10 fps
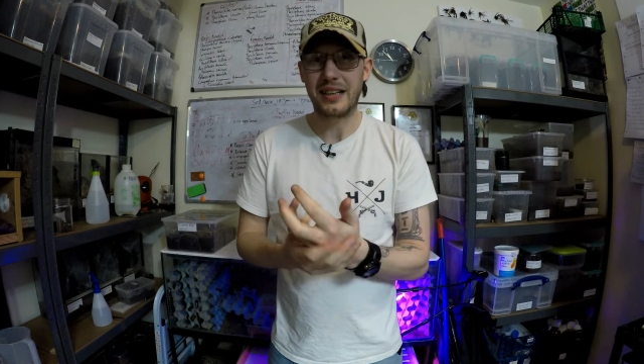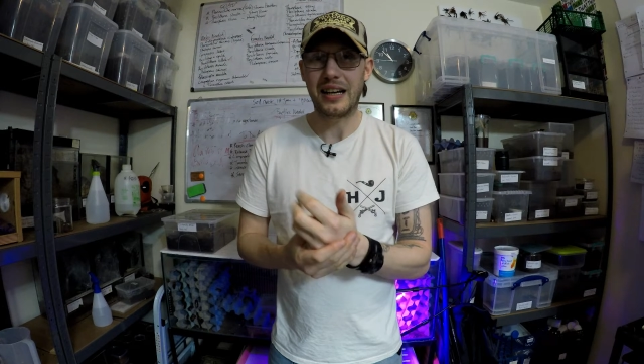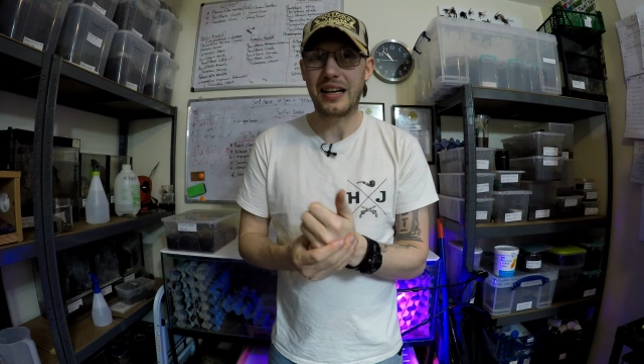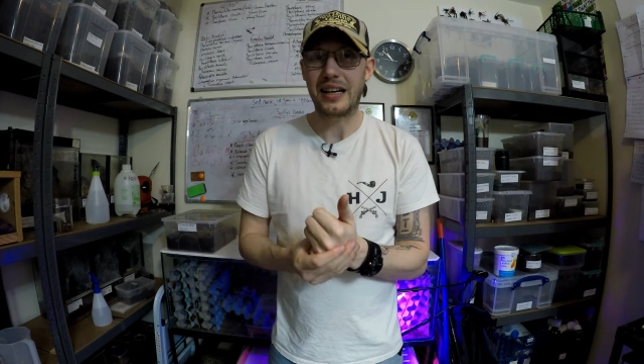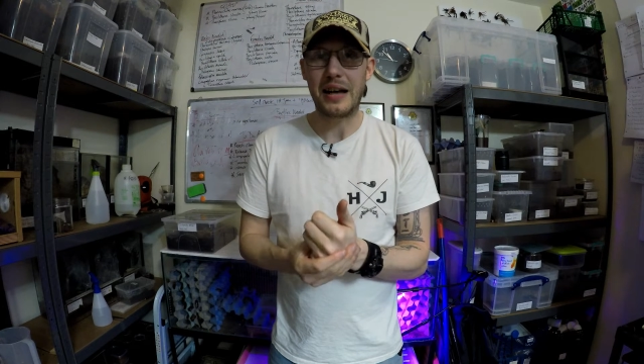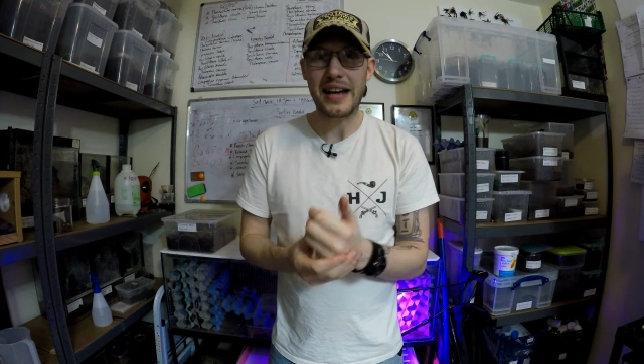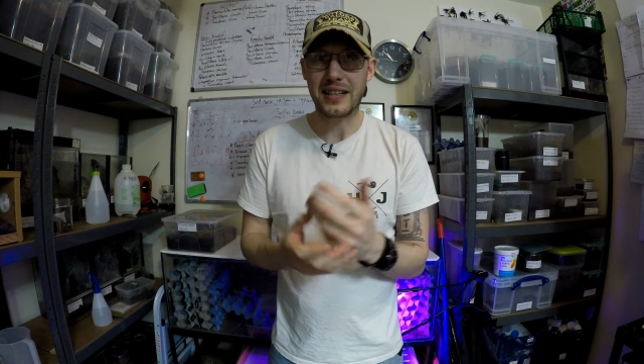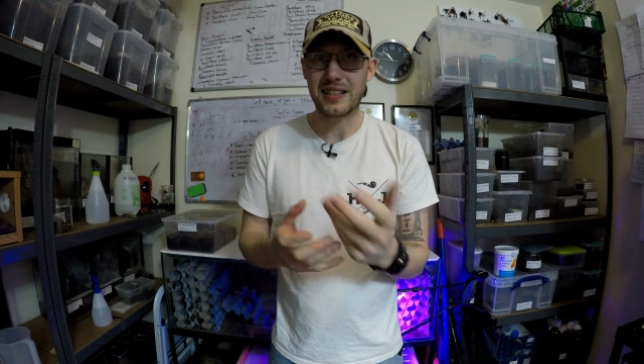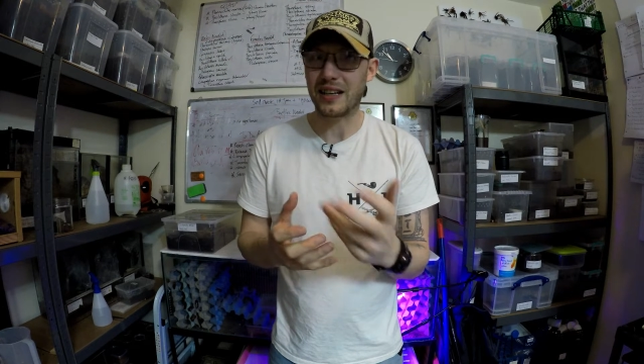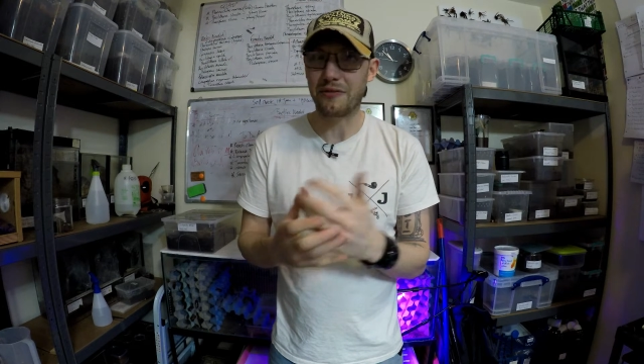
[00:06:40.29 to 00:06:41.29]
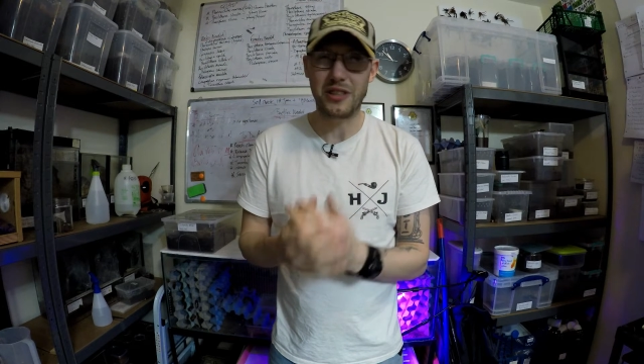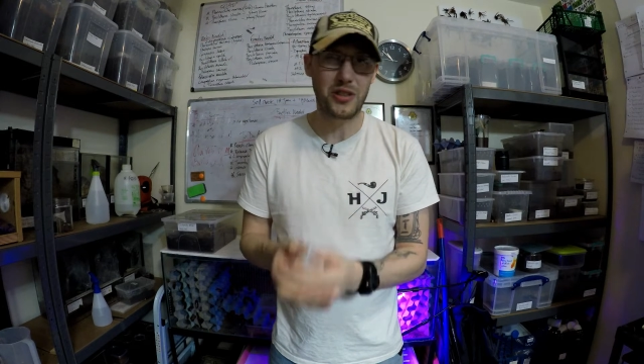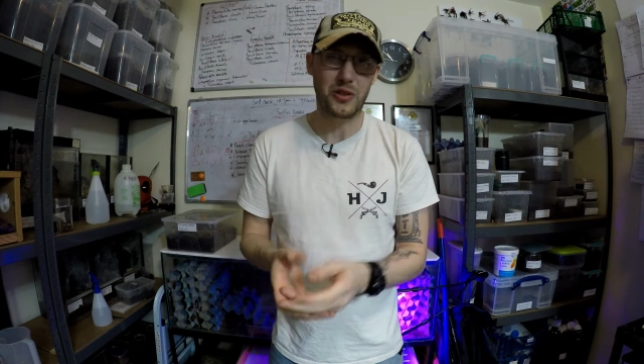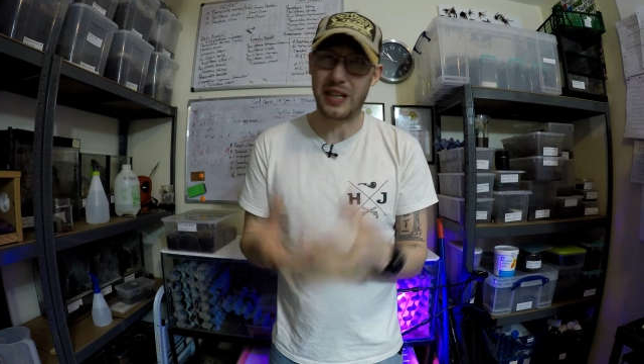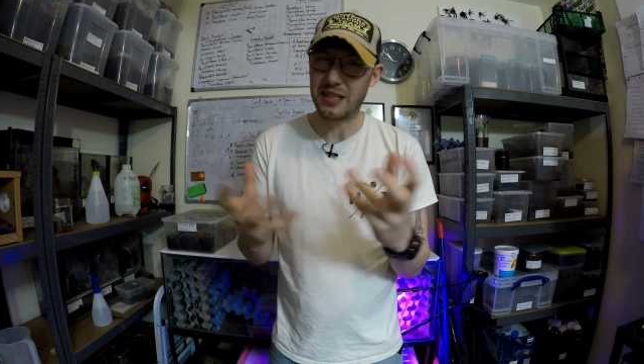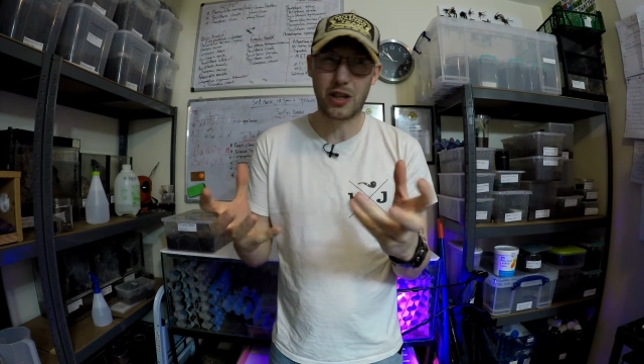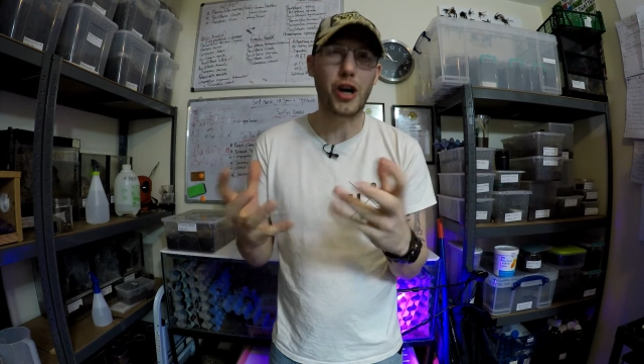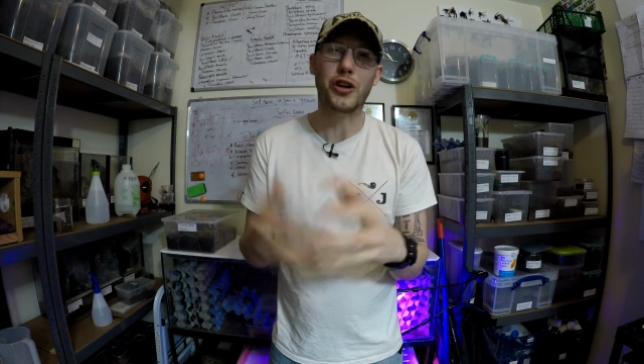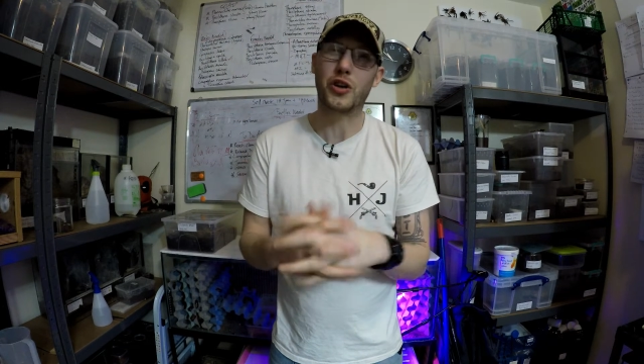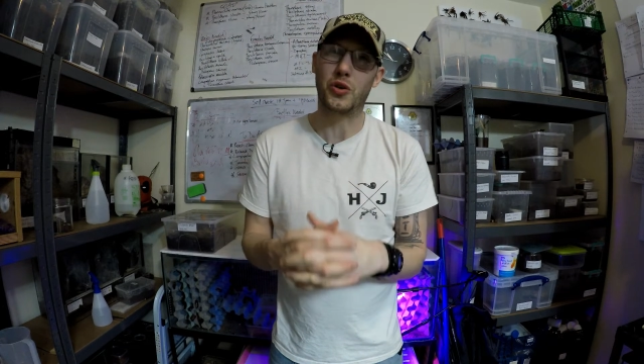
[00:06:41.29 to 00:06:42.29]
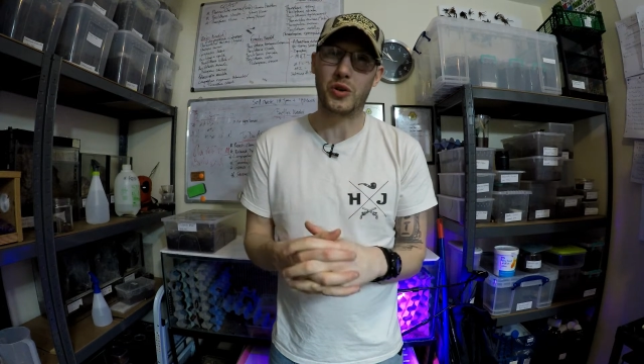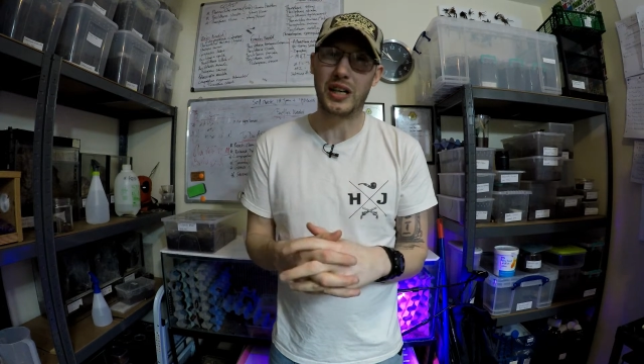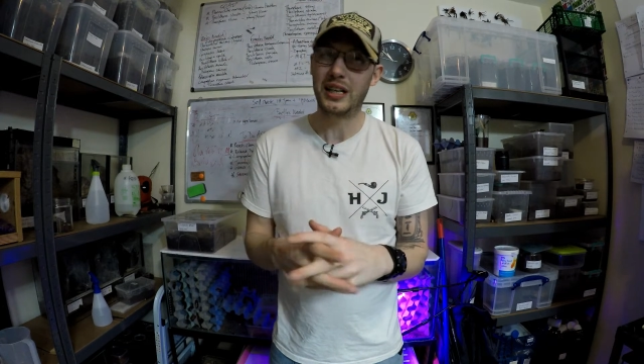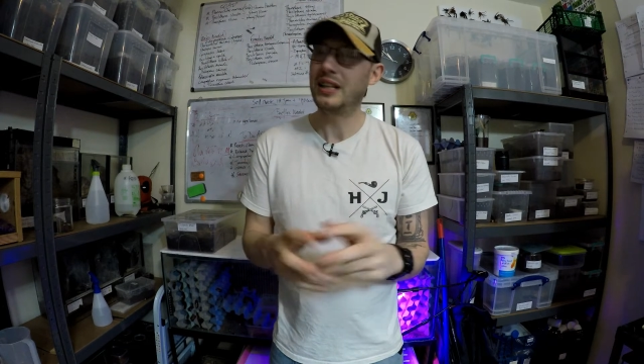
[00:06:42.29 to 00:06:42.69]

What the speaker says: egg sac video. That's gotta go.